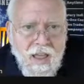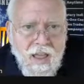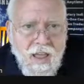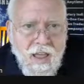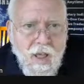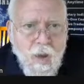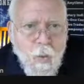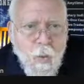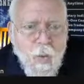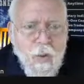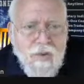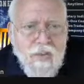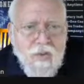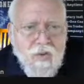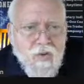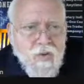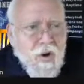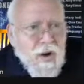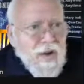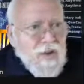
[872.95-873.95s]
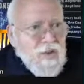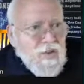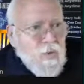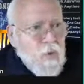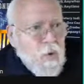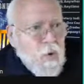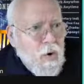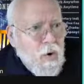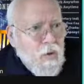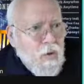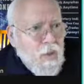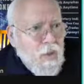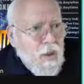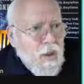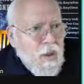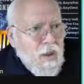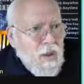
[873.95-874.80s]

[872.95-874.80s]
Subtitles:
what the trade is worth.